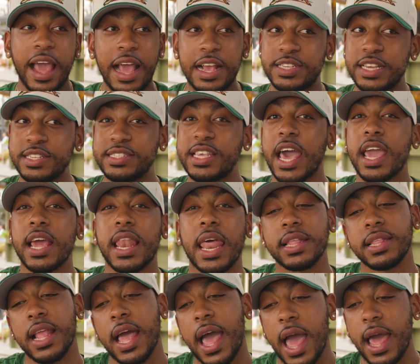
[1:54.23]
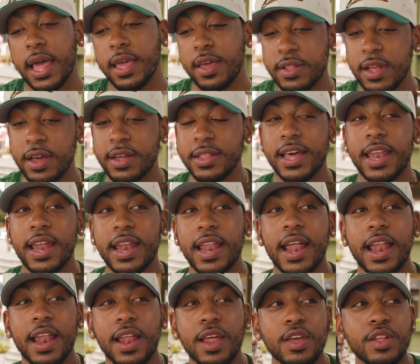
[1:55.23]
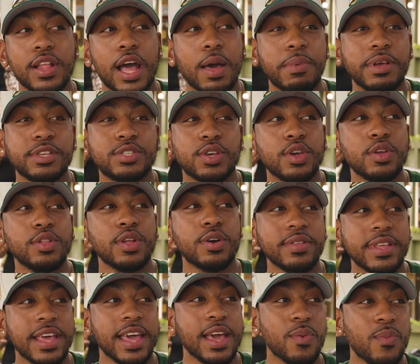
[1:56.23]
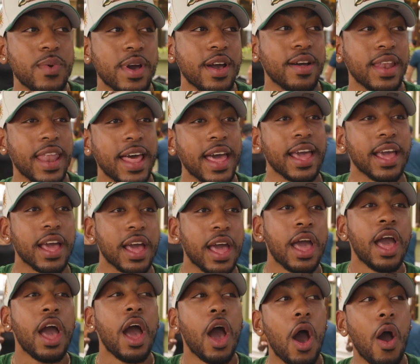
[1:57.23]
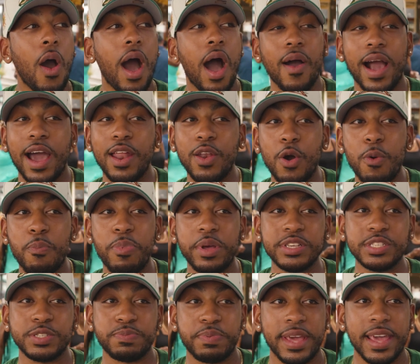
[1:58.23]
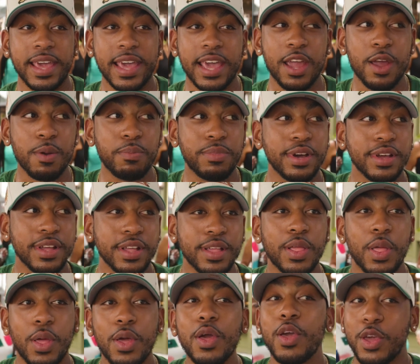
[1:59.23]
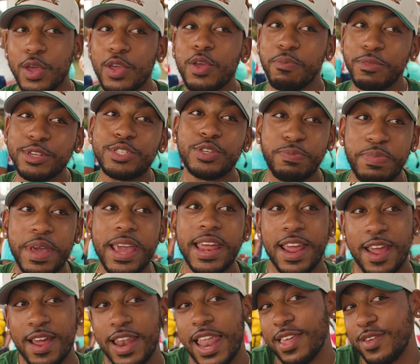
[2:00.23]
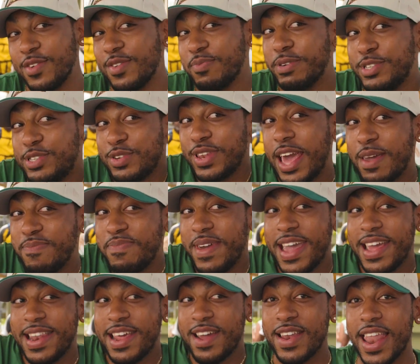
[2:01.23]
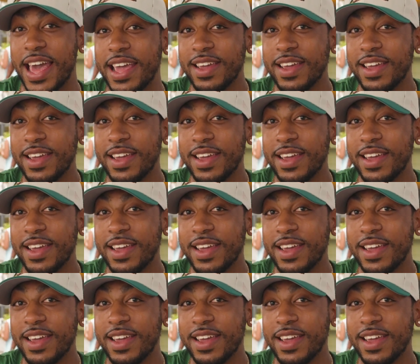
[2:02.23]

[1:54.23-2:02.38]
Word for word: And she tell you, like, nah, you know, da-da-da. You know what I mean? So you know damn well, like, oh, I don't got no business being here, but but you be there. But like, you be there. But you like being there.